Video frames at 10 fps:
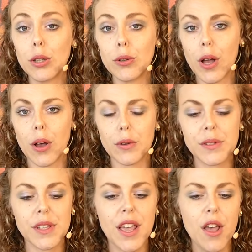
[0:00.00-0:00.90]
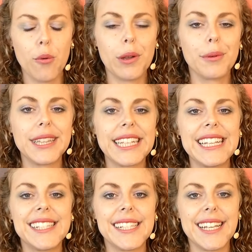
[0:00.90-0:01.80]
glucose, we
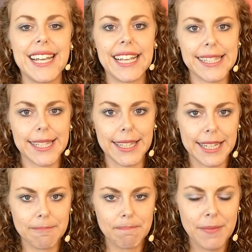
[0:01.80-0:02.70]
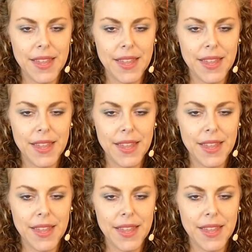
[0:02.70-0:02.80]
release insulin.